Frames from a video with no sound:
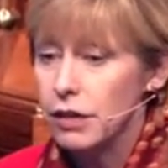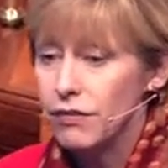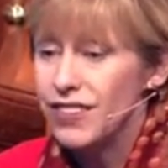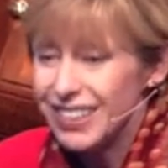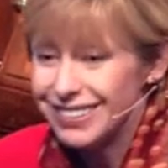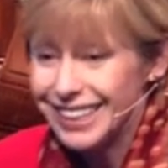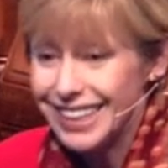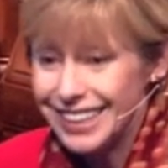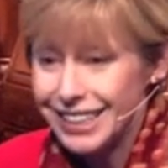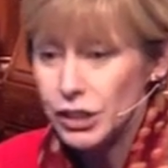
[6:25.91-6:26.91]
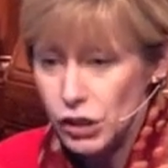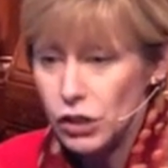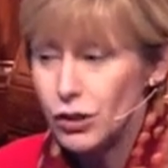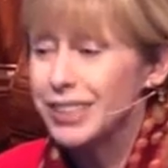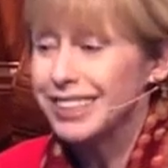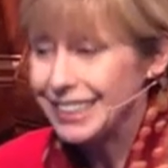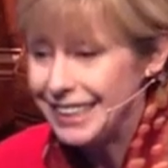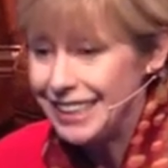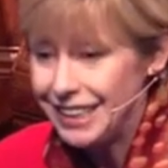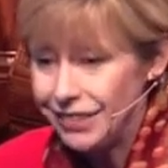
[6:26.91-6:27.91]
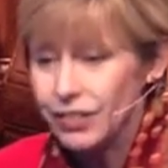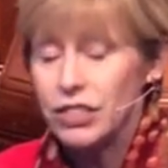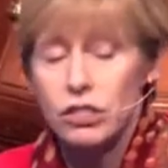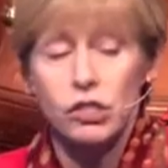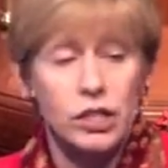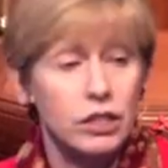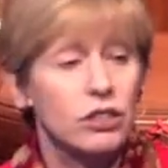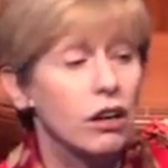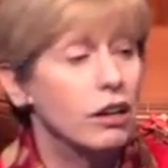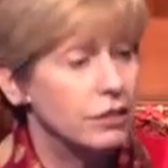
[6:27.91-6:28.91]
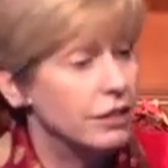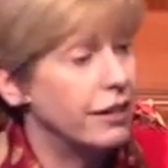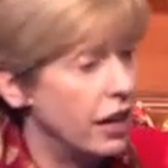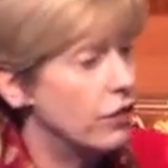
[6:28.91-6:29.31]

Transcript: felt like she couldn't leave until she had talked to